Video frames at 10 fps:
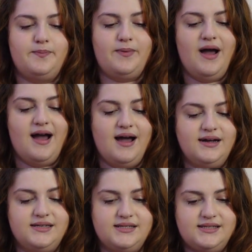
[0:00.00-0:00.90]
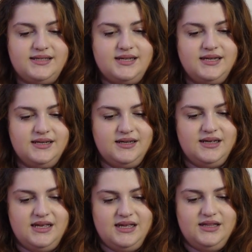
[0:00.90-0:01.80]
box
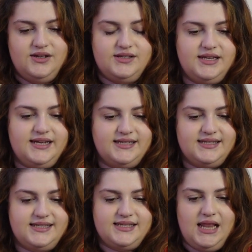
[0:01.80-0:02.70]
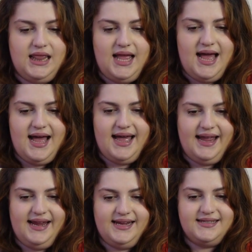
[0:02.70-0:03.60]
looks like it
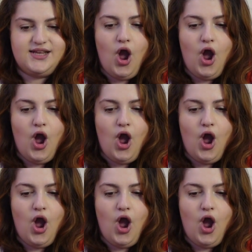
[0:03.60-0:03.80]
slides.